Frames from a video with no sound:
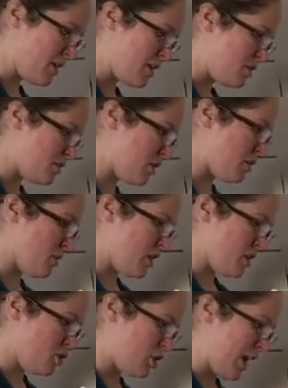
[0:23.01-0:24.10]
So
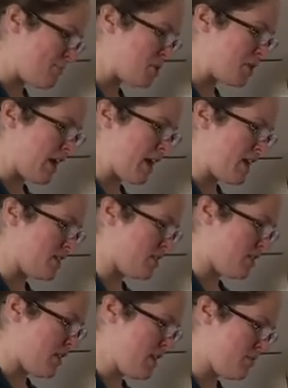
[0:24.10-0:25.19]
Chapter 8,
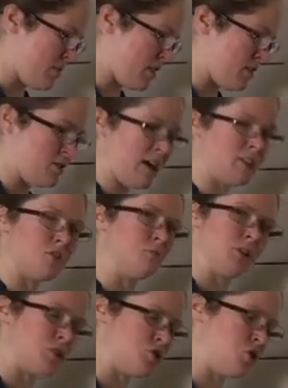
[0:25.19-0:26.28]
thankfully there's not too
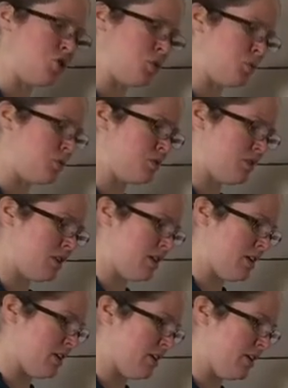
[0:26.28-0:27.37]
much new
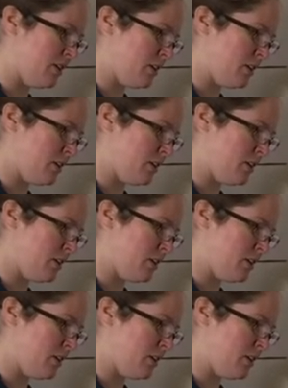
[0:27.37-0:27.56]
here.